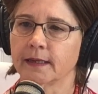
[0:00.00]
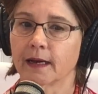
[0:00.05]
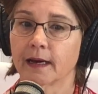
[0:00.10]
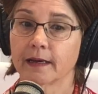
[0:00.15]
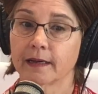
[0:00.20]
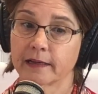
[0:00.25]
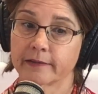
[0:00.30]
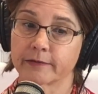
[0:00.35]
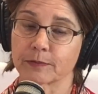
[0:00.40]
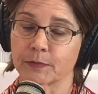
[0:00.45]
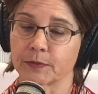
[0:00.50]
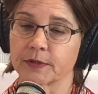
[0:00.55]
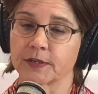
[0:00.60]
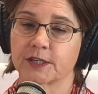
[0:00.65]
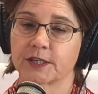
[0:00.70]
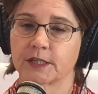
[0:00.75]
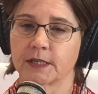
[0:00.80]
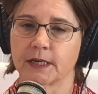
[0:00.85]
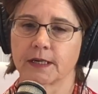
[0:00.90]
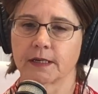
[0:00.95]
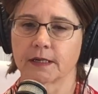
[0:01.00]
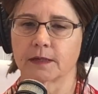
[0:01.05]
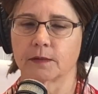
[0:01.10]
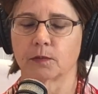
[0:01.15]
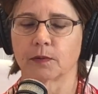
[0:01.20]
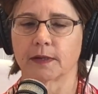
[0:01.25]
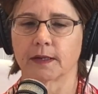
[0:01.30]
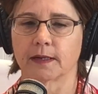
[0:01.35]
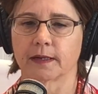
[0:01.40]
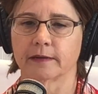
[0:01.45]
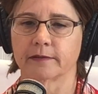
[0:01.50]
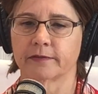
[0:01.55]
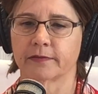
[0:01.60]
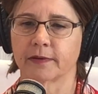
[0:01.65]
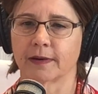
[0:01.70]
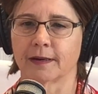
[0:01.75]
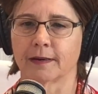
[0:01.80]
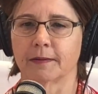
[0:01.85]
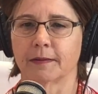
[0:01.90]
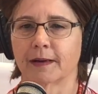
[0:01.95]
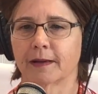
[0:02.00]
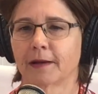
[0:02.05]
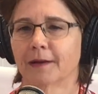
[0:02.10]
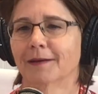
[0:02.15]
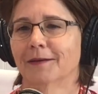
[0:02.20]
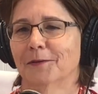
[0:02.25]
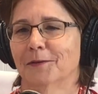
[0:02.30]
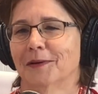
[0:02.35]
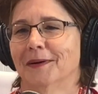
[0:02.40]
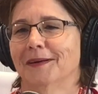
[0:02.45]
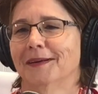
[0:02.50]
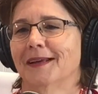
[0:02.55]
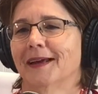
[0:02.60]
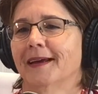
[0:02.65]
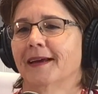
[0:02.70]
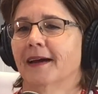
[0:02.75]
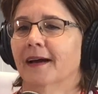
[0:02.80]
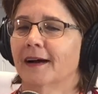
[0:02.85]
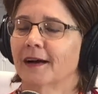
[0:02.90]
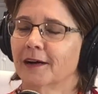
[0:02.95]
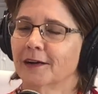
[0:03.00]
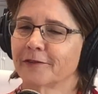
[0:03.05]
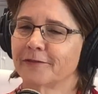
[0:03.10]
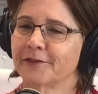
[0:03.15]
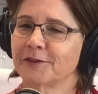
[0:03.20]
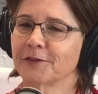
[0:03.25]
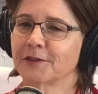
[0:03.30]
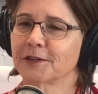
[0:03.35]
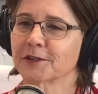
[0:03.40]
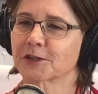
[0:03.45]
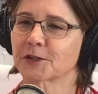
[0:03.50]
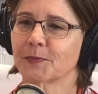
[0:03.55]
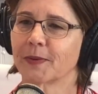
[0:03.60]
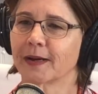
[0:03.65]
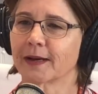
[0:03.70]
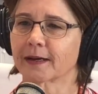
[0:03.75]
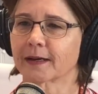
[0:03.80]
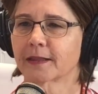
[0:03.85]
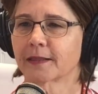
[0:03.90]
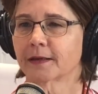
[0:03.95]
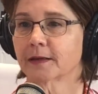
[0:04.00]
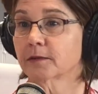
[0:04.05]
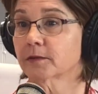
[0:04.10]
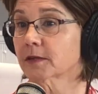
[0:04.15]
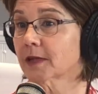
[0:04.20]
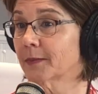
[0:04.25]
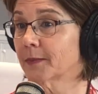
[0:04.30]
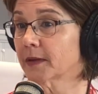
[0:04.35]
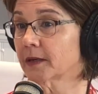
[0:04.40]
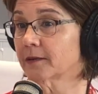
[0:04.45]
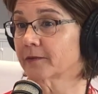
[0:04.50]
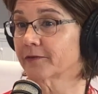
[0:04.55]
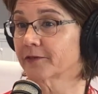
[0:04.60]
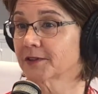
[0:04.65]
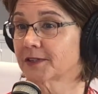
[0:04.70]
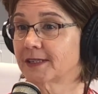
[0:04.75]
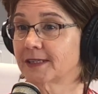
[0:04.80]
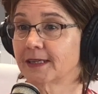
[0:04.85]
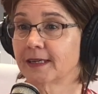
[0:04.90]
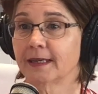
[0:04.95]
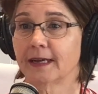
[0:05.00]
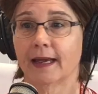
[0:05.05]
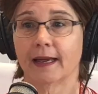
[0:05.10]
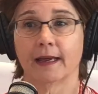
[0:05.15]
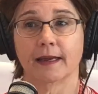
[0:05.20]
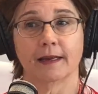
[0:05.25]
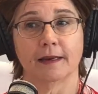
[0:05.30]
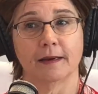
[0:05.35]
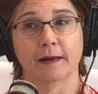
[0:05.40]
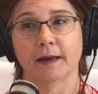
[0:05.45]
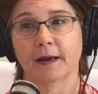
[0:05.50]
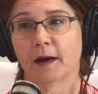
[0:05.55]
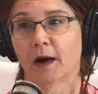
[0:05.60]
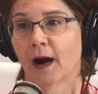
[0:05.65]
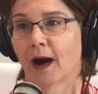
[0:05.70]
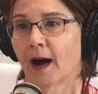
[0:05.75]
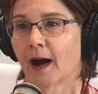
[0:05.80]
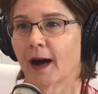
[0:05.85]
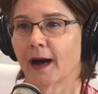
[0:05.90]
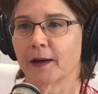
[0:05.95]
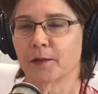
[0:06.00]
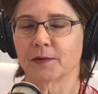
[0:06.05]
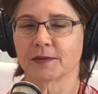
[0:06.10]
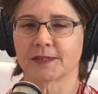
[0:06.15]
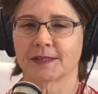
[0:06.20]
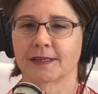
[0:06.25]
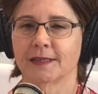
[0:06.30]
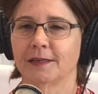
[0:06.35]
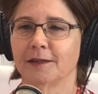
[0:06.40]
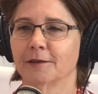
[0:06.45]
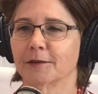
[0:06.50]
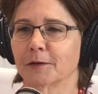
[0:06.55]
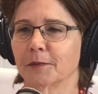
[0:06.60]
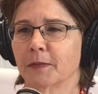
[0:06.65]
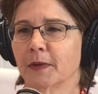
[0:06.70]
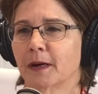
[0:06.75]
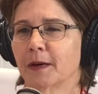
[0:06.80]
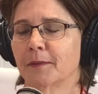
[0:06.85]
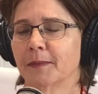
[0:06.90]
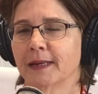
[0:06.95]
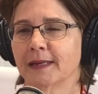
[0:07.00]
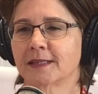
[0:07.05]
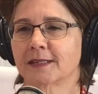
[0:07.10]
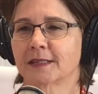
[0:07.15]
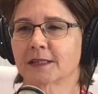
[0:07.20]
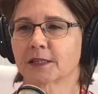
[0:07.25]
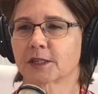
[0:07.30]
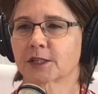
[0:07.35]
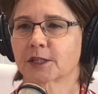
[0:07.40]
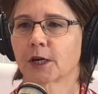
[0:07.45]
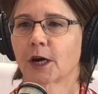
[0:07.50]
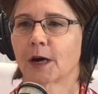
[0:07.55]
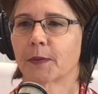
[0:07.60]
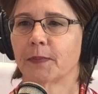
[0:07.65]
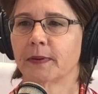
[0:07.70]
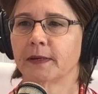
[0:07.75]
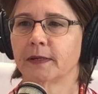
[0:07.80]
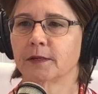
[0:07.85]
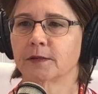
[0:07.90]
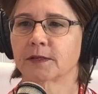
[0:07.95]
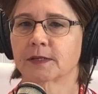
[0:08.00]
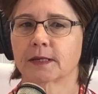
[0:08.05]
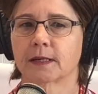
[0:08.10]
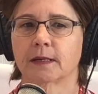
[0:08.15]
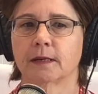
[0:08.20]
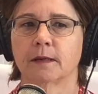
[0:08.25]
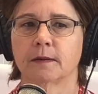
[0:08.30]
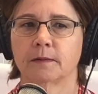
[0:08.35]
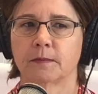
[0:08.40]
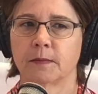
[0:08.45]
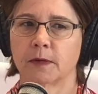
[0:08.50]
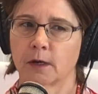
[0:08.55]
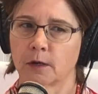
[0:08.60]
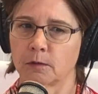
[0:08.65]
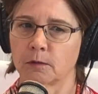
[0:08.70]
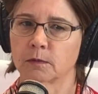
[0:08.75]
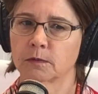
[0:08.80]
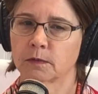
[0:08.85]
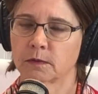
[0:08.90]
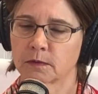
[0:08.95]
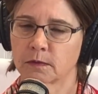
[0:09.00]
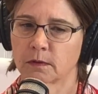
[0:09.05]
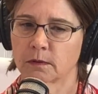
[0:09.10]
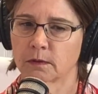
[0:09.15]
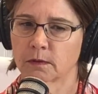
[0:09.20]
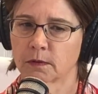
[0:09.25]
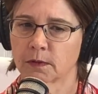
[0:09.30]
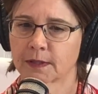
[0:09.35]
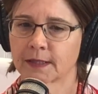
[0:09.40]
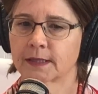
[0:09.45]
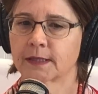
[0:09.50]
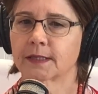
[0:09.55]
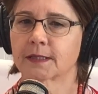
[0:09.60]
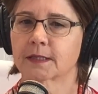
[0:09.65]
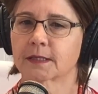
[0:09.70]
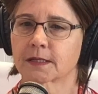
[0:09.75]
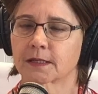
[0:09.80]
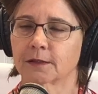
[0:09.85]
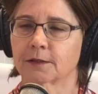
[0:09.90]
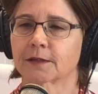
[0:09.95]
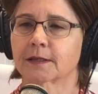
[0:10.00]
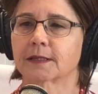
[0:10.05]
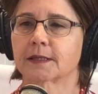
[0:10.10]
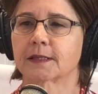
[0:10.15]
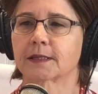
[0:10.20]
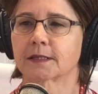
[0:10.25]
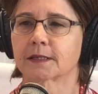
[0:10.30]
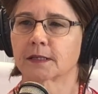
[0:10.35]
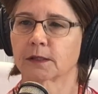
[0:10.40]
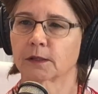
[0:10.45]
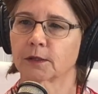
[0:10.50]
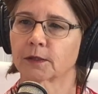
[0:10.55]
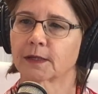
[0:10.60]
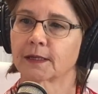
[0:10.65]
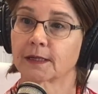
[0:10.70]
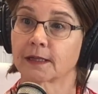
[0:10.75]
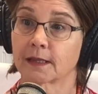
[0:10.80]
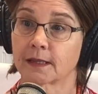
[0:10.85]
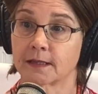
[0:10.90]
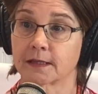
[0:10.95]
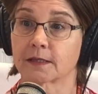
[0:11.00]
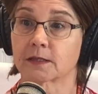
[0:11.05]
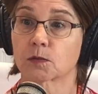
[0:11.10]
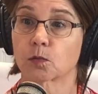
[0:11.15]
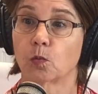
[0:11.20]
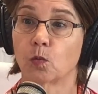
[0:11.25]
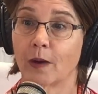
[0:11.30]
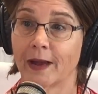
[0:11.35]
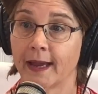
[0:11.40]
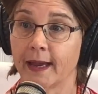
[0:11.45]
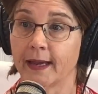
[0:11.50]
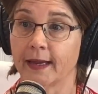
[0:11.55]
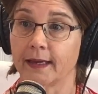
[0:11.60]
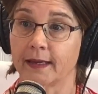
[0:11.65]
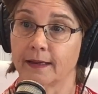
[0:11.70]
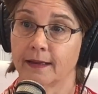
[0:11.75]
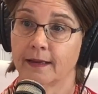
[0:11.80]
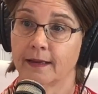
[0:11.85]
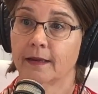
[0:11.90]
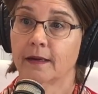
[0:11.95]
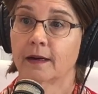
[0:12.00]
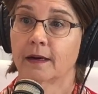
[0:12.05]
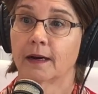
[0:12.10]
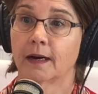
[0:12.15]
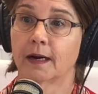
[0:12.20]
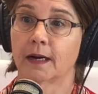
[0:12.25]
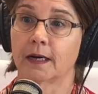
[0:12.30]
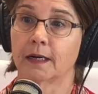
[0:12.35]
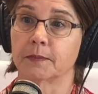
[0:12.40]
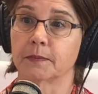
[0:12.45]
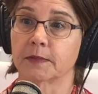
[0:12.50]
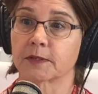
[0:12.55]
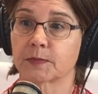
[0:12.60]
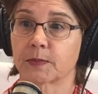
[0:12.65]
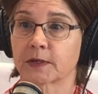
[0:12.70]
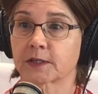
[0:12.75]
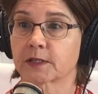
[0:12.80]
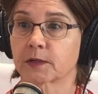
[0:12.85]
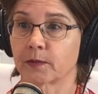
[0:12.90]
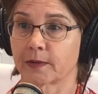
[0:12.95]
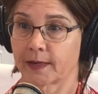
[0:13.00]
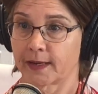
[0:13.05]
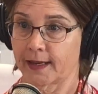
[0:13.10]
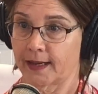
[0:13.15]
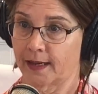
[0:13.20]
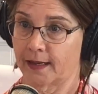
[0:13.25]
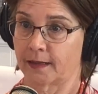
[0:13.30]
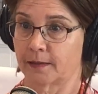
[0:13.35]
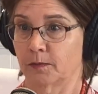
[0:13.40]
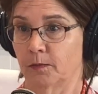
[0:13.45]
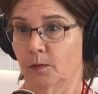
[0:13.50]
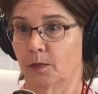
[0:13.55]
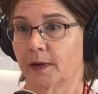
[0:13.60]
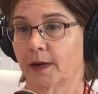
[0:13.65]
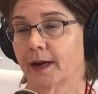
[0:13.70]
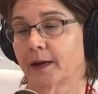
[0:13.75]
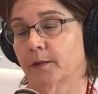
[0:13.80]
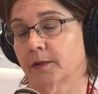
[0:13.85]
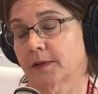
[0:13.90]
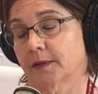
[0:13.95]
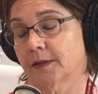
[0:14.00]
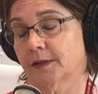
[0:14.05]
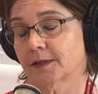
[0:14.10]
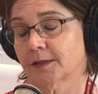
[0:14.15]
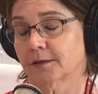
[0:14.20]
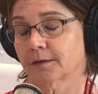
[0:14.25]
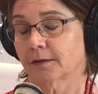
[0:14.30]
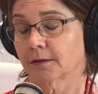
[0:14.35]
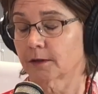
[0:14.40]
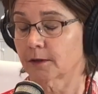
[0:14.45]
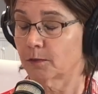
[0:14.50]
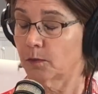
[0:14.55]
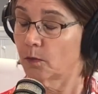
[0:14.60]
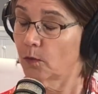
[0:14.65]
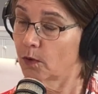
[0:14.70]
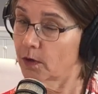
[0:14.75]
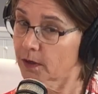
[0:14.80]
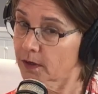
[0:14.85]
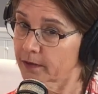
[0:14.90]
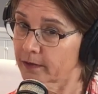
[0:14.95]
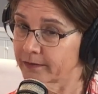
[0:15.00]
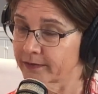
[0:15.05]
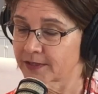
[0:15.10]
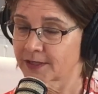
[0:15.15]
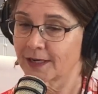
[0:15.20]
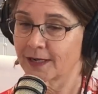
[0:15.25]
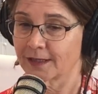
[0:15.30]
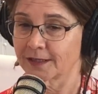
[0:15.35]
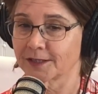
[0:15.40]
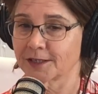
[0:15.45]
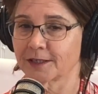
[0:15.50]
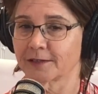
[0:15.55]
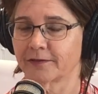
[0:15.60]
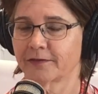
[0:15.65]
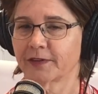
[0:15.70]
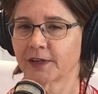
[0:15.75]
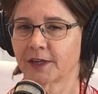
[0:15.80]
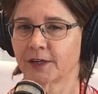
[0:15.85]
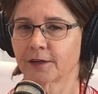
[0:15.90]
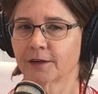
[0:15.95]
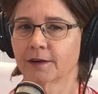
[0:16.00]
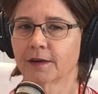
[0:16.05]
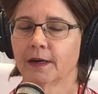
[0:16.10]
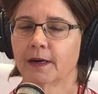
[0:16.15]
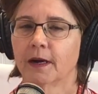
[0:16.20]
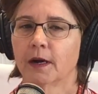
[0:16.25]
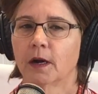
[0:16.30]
I have appreciated when I've, one day, a few years back, I thought I was coming in for tea and I was in your amazing shop and you said, no, look at this and look at this and look at it this way. Especially when I had what I would consider a little more of a challenging figure.